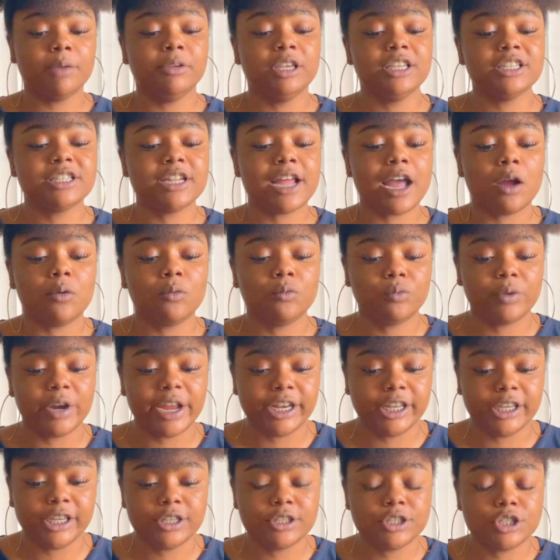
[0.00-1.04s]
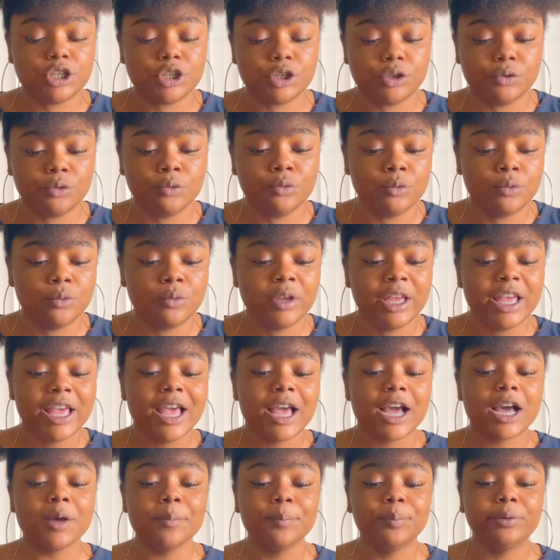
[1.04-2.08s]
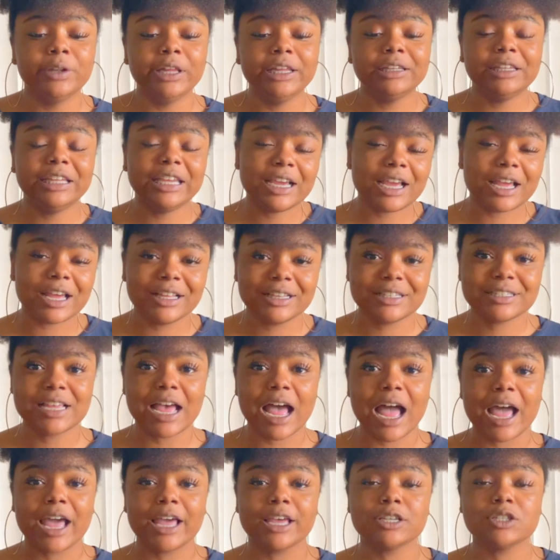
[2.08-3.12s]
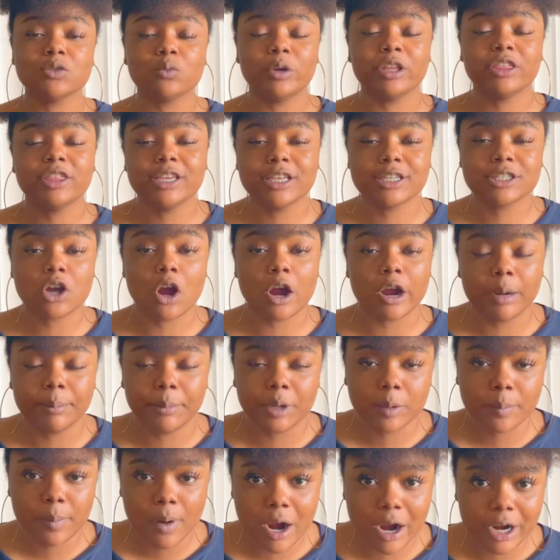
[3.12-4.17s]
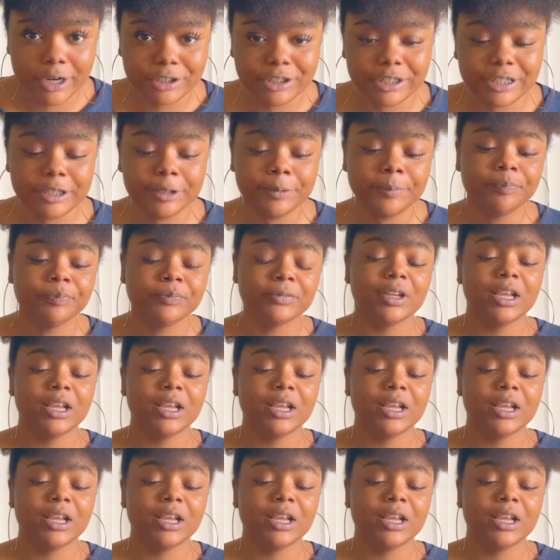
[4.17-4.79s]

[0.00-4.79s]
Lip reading: he's not ready to completely cut ties with his karmic partner.